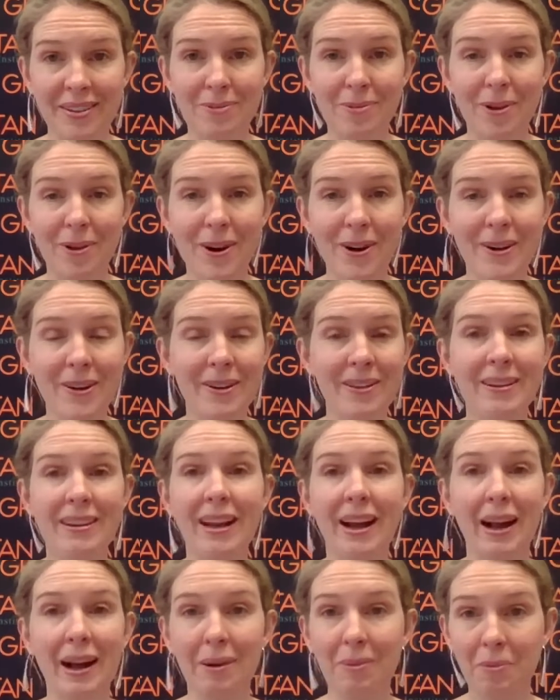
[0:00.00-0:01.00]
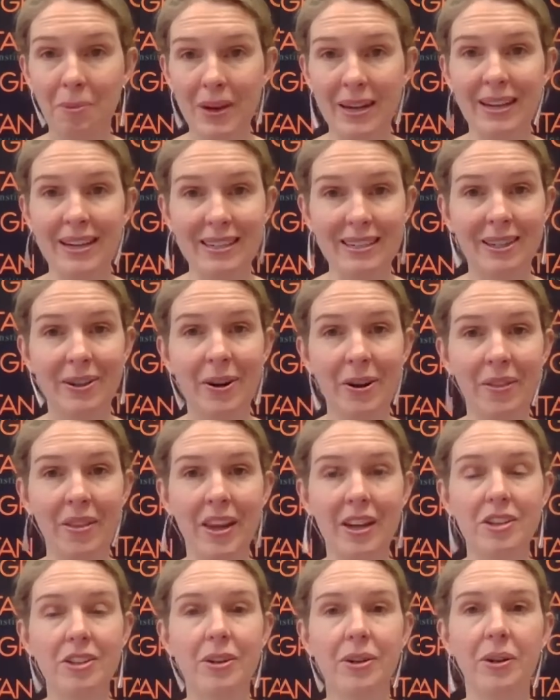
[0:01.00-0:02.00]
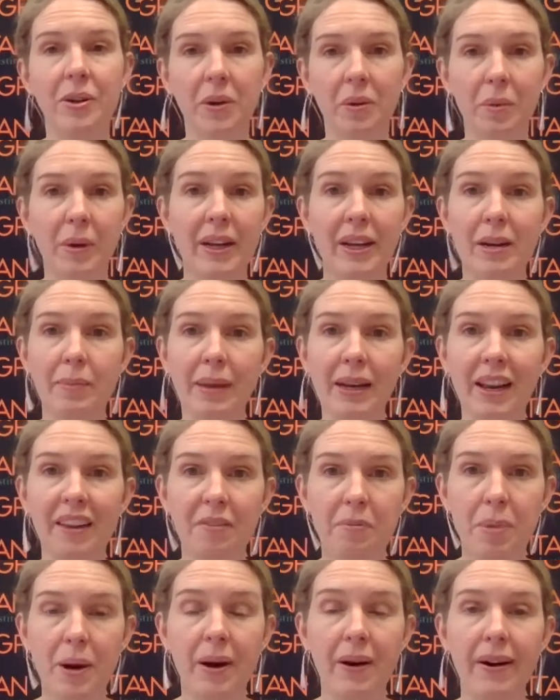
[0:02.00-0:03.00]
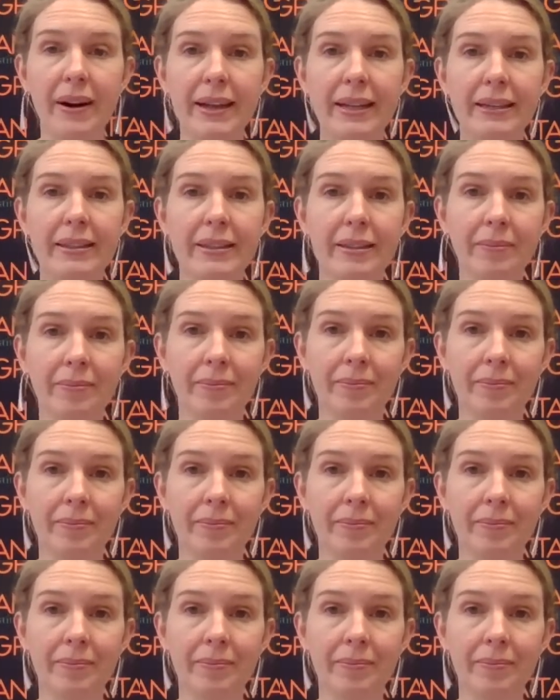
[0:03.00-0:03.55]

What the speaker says: this road. We need to go there too, or we're going to be left behind.